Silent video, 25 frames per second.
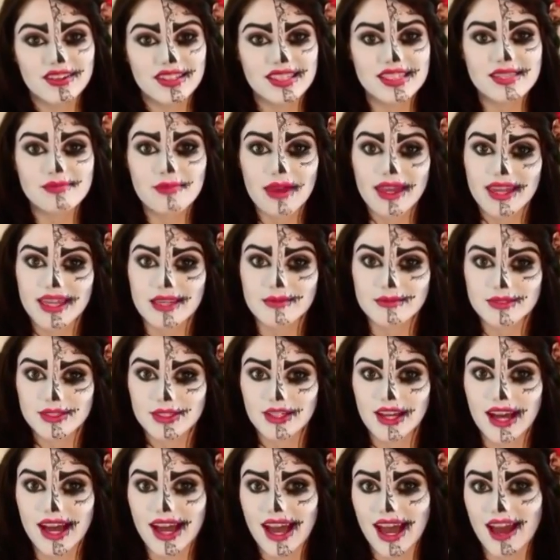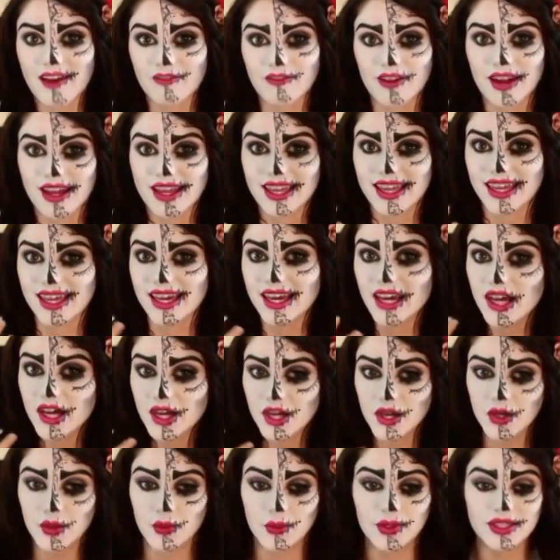on this makeup look I have right here,
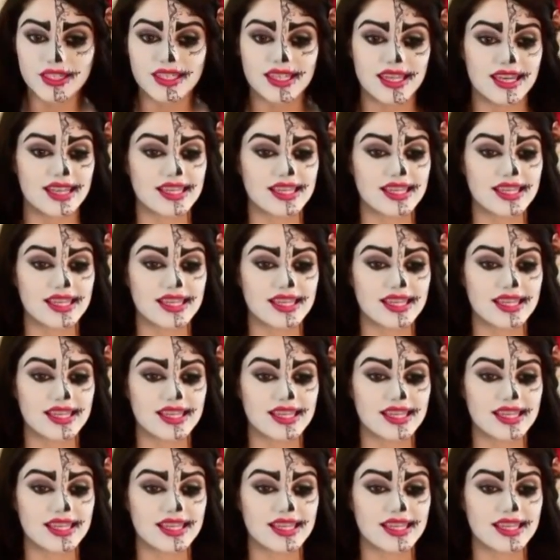which